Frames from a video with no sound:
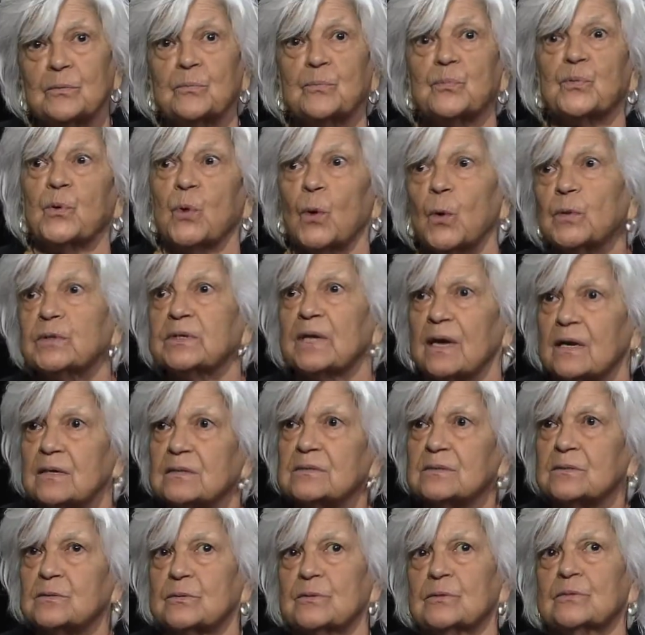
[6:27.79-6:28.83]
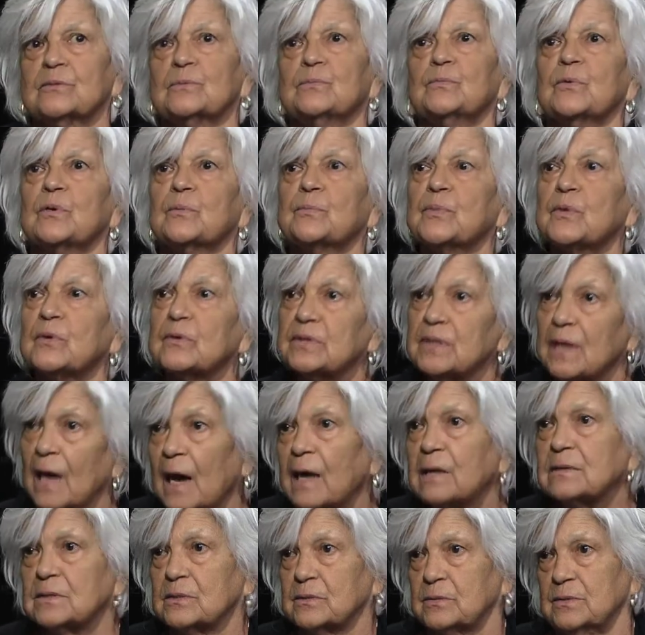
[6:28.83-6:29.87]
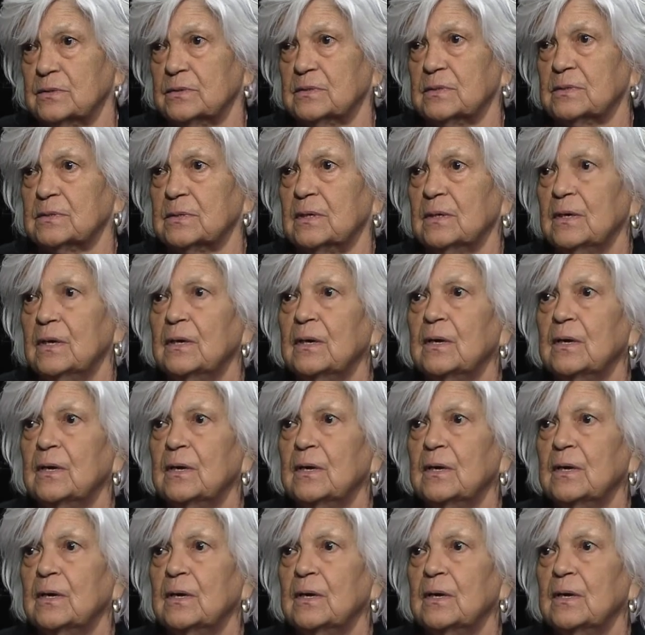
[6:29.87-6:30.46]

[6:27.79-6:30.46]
protesters, we're protectors.